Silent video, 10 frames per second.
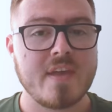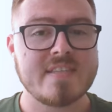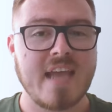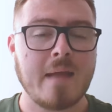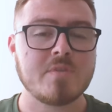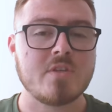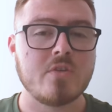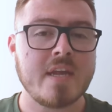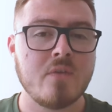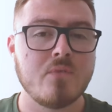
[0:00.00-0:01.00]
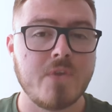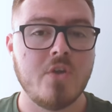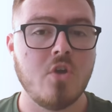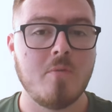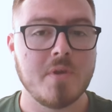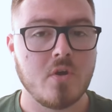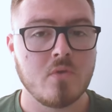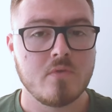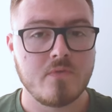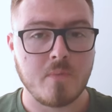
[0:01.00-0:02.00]
is absolutely phenomenal
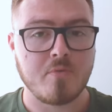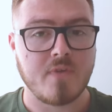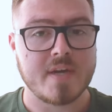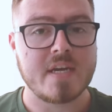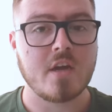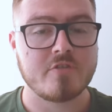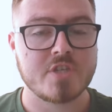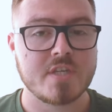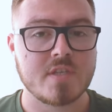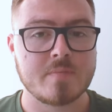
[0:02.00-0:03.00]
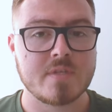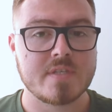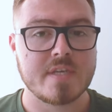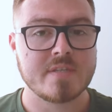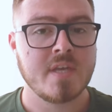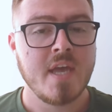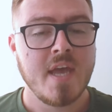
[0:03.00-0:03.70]
for providing nourishing substances,